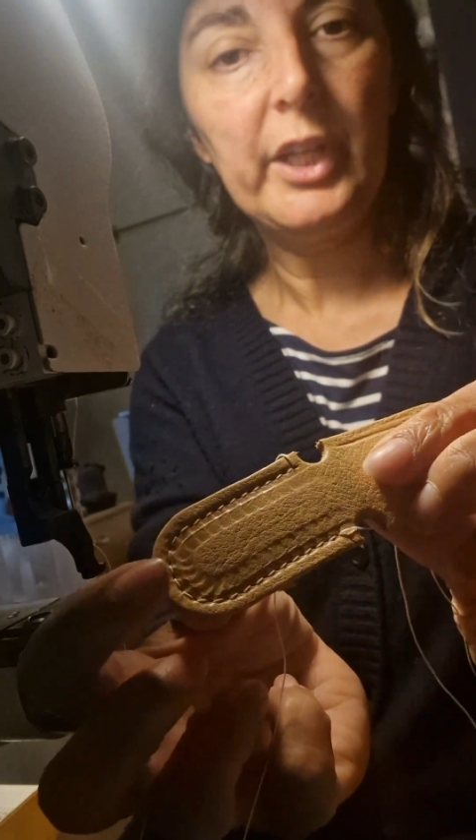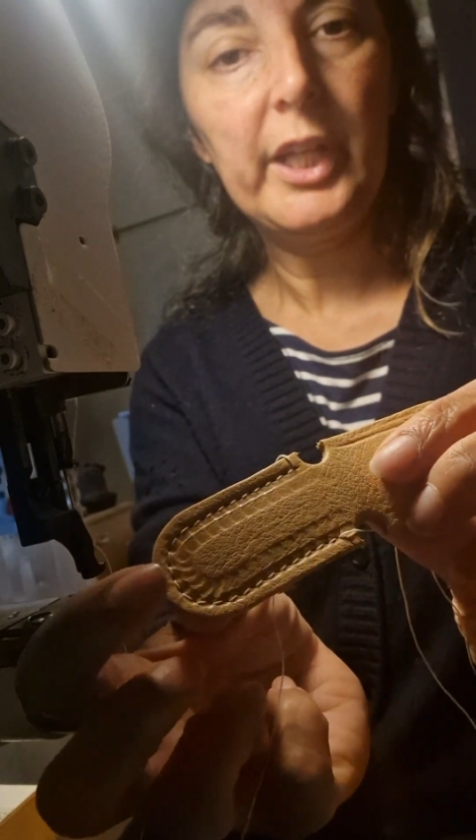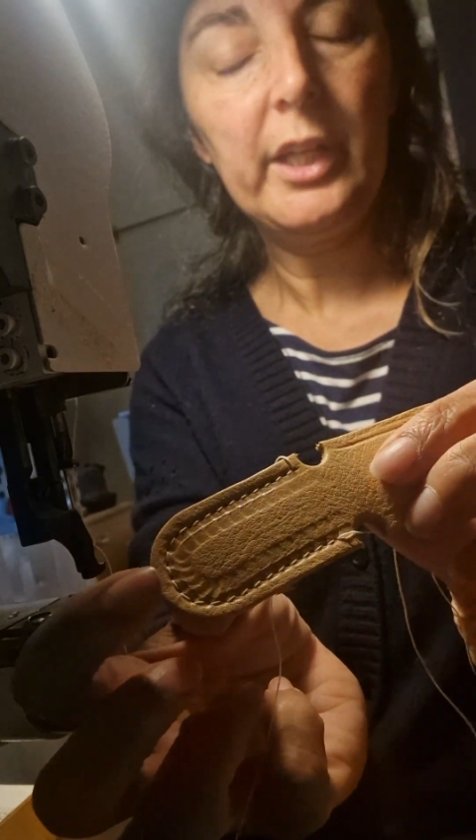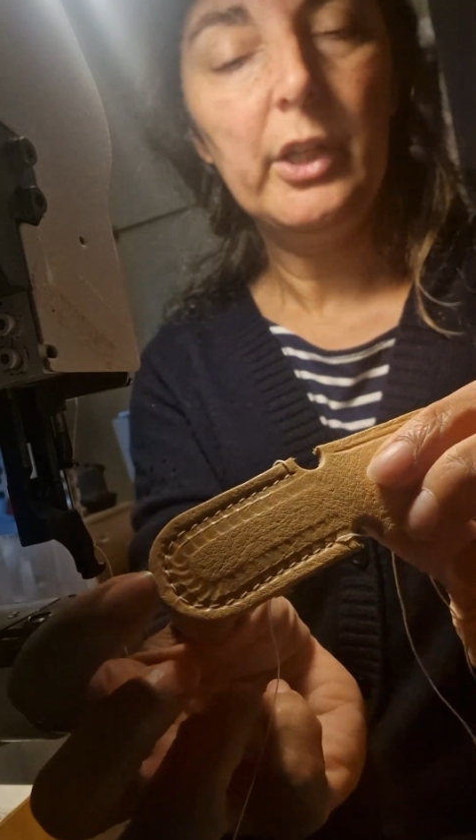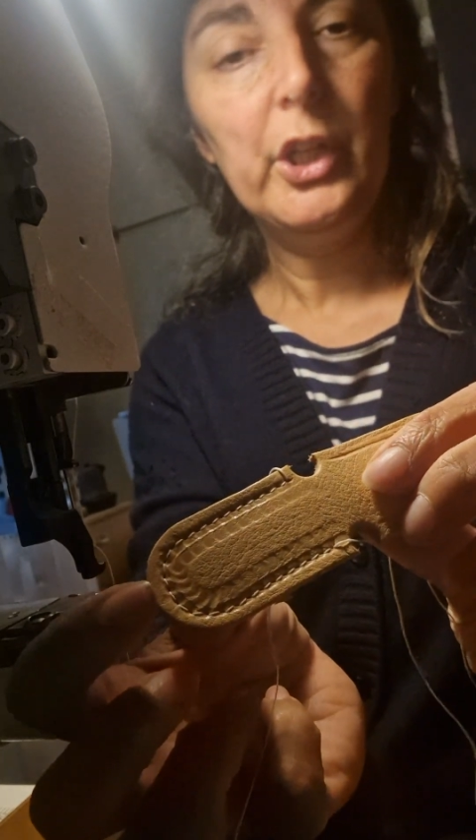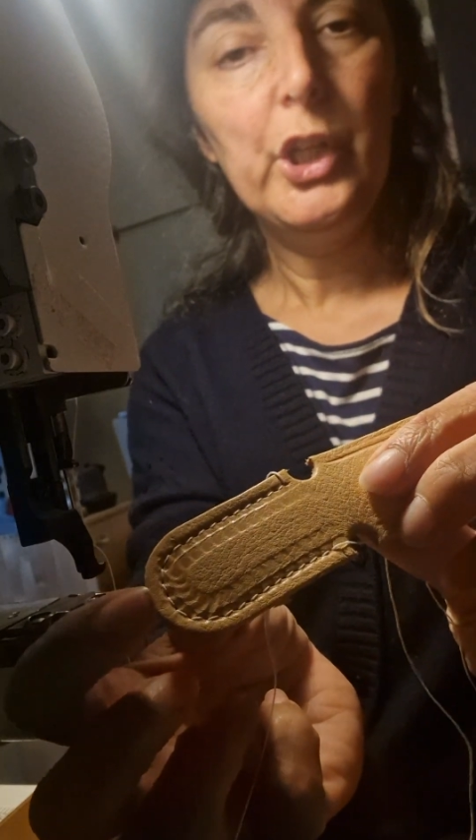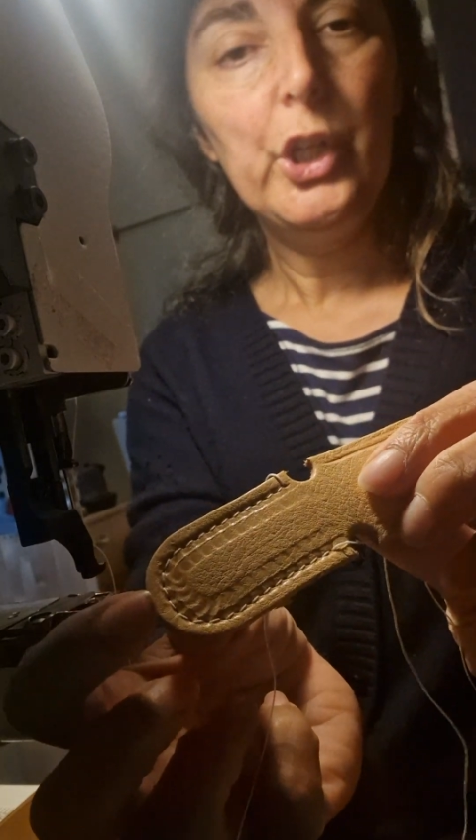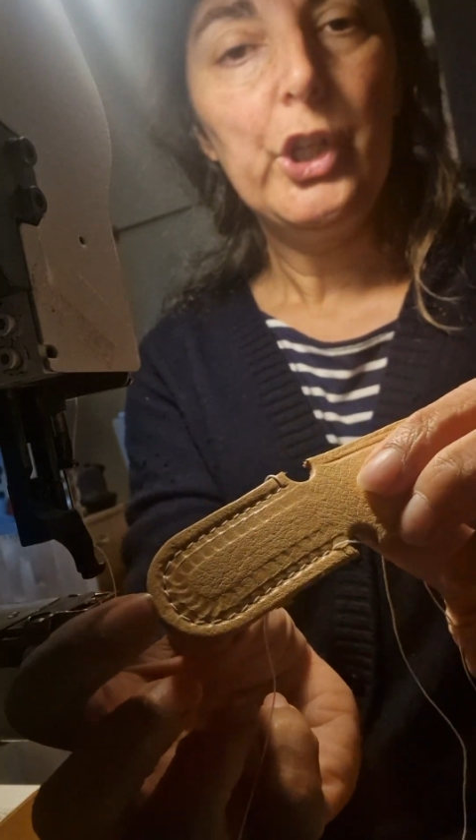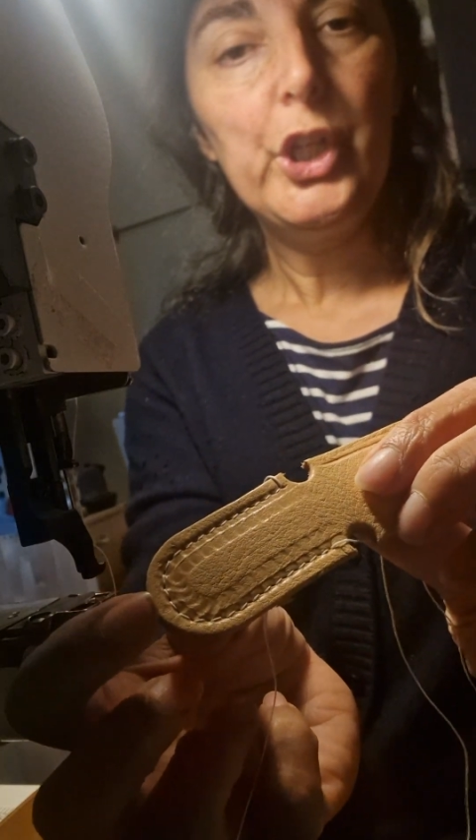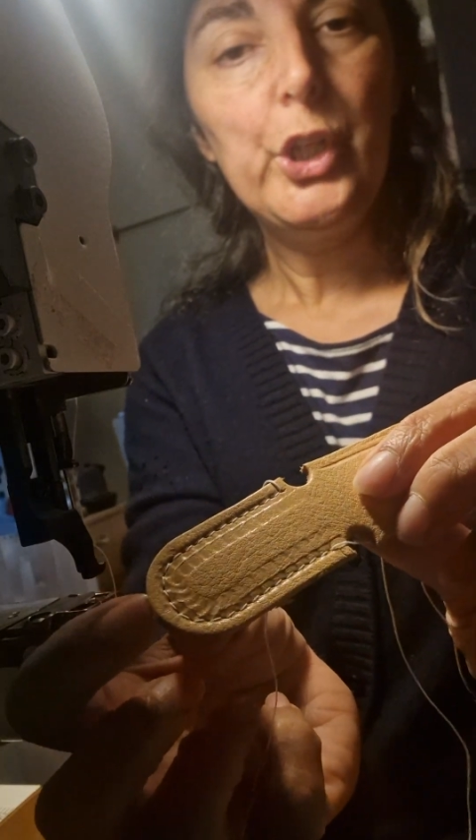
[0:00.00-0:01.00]
it,
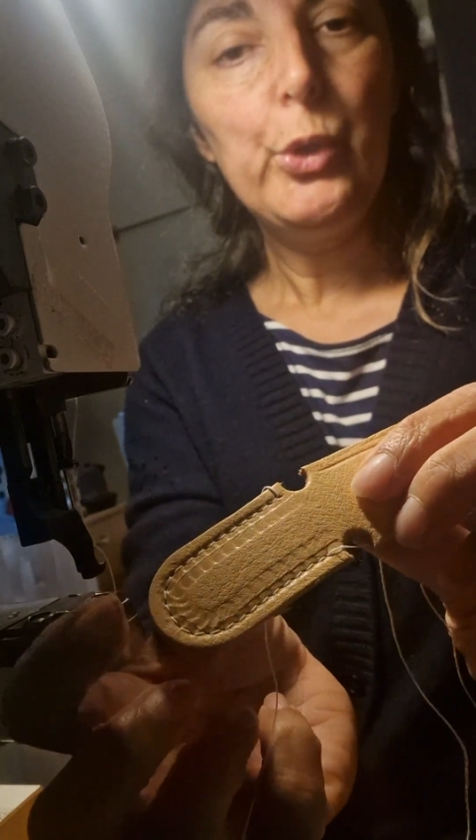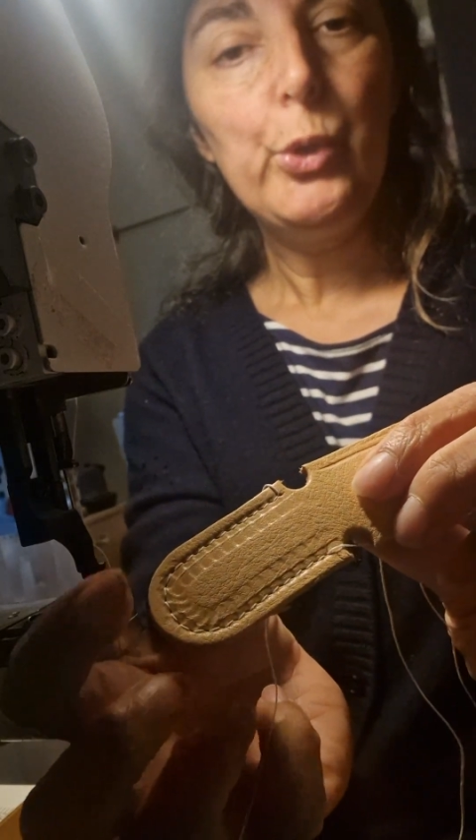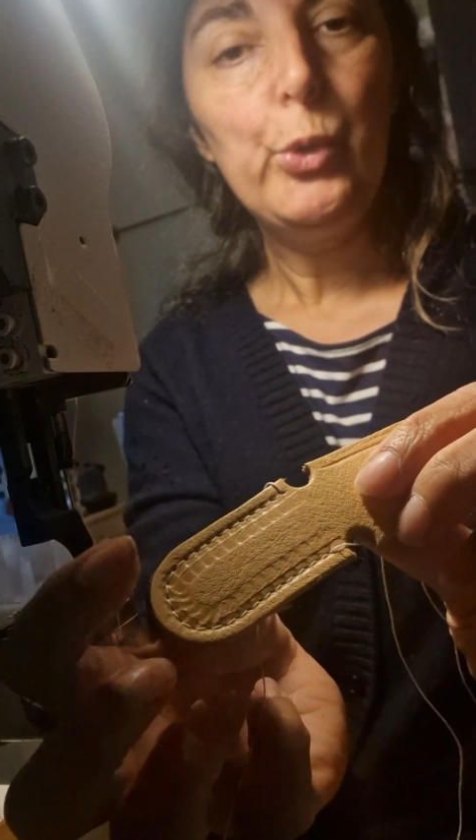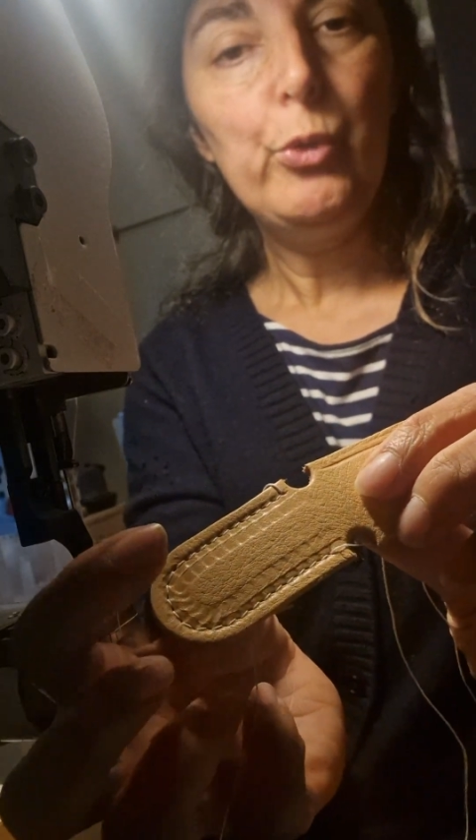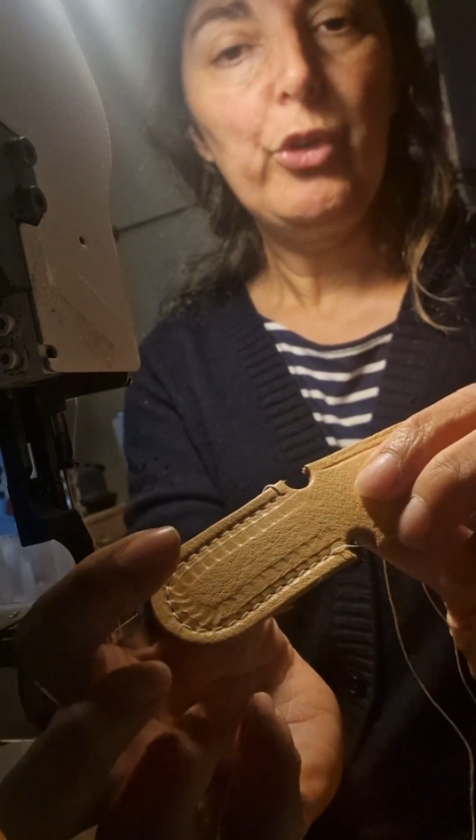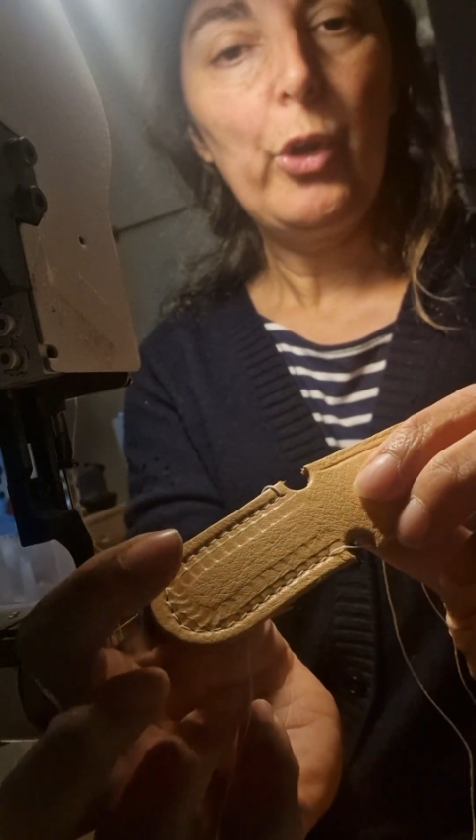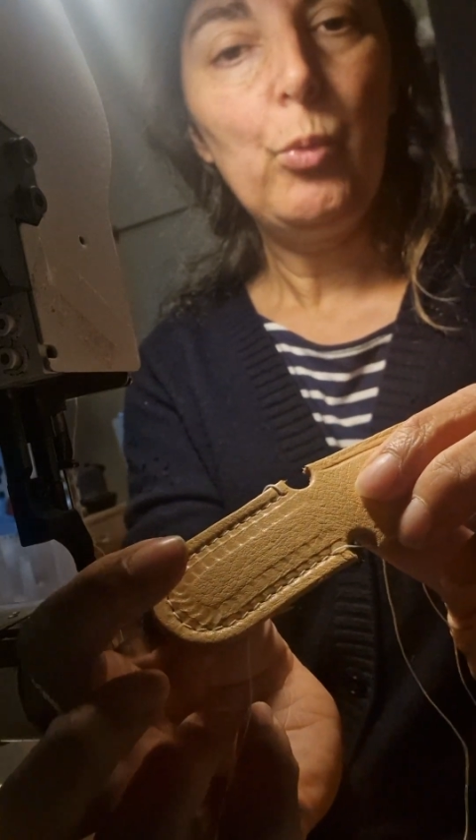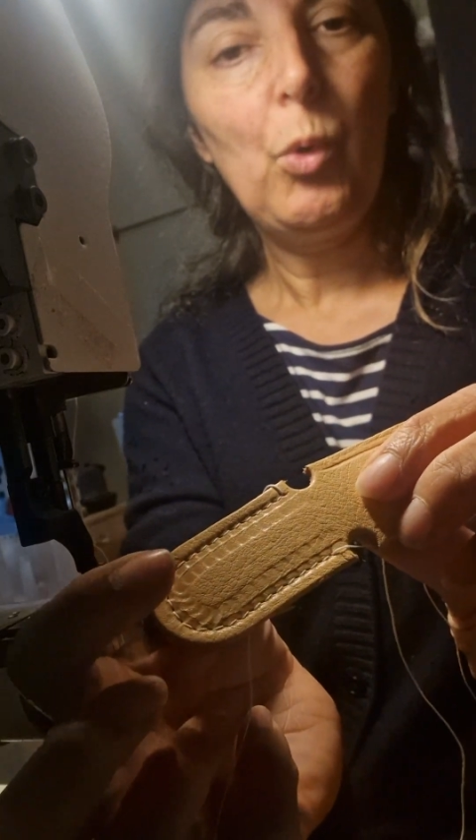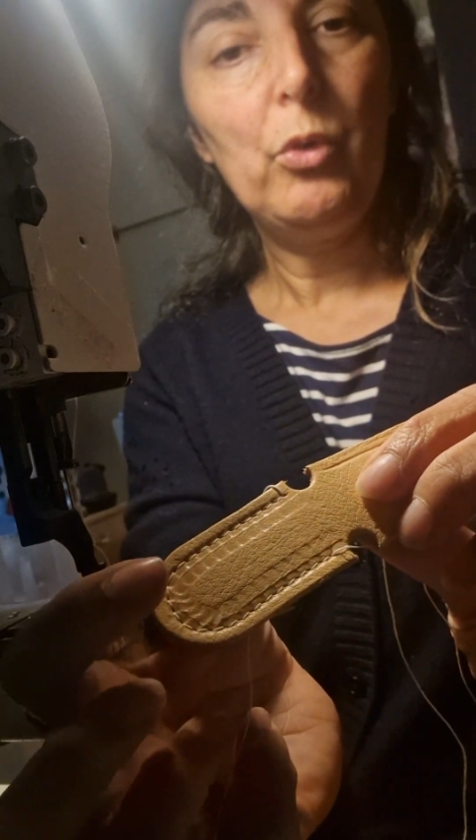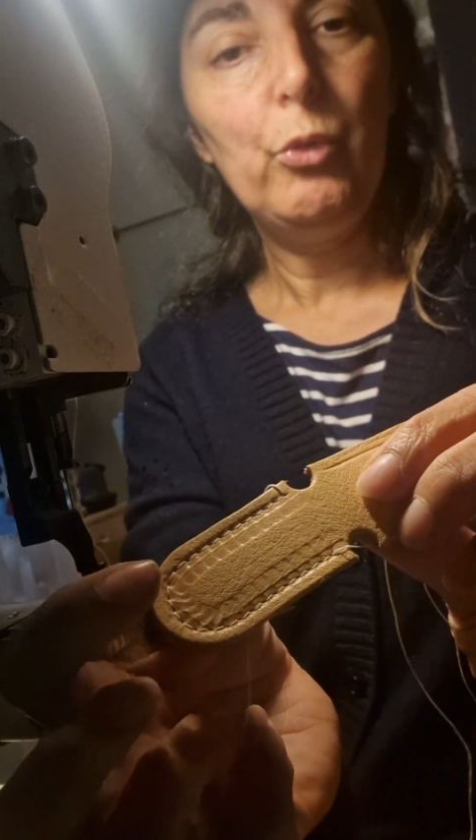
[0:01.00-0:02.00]
you don't want